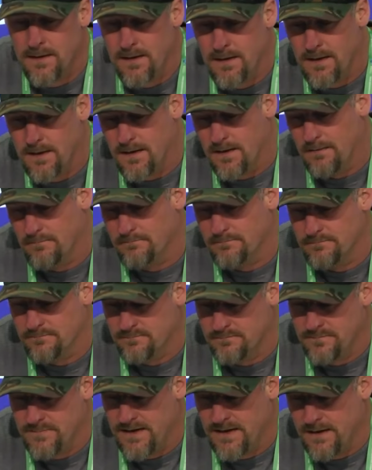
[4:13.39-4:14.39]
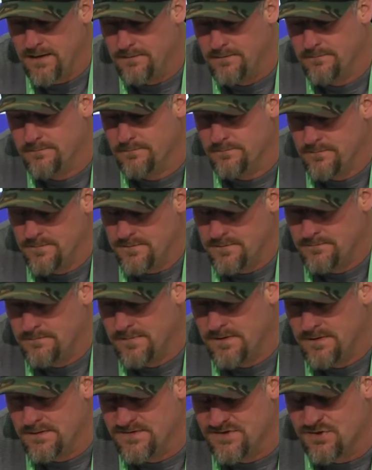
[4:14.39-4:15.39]
Um, and
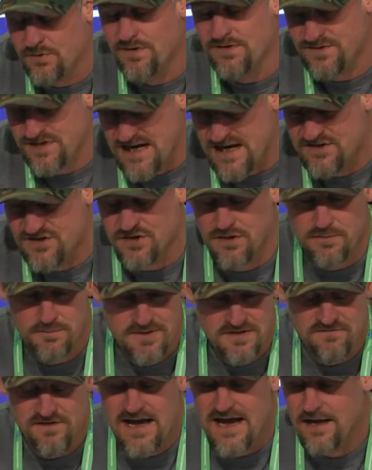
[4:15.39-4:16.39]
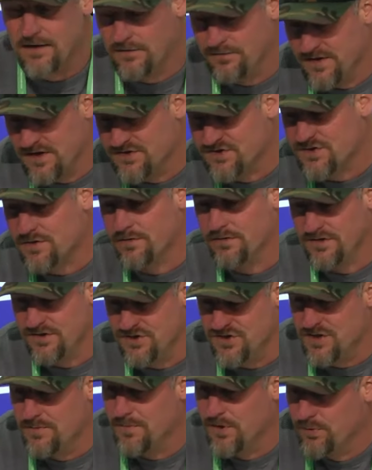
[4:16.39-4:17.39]
and so those guys are going to be vital. And then certainly
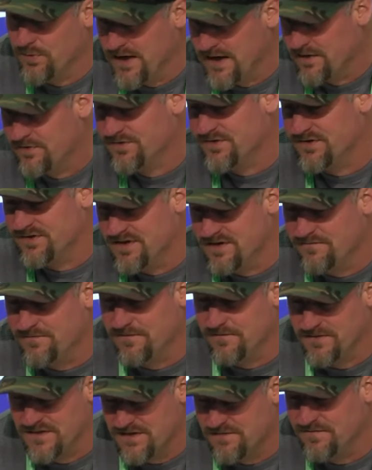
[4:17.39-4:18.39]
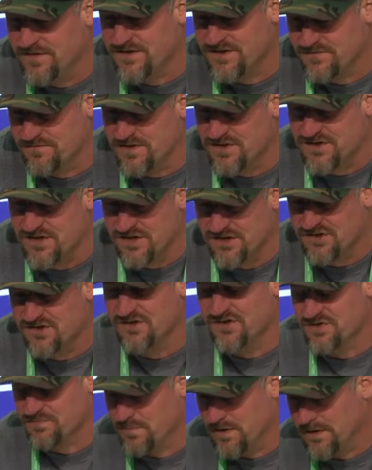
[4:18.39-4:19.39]
Jim O'Neill's the def- defensive
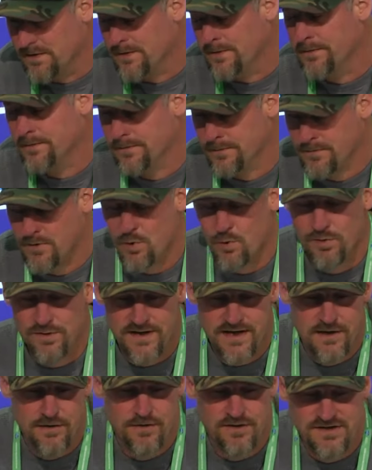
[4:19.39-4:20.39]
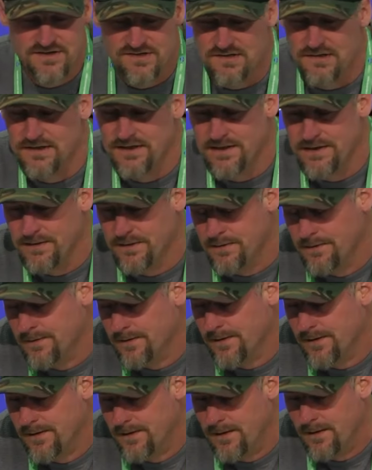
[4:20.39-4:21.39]
assistant, has been a coordinator in this league,
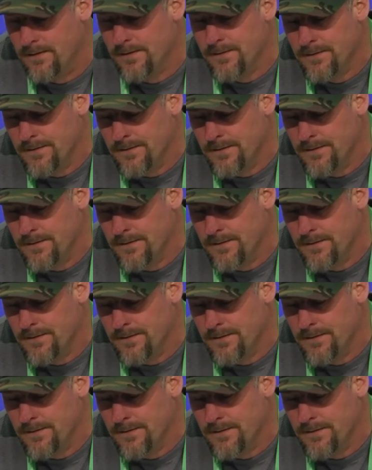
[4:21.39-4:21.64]
uh,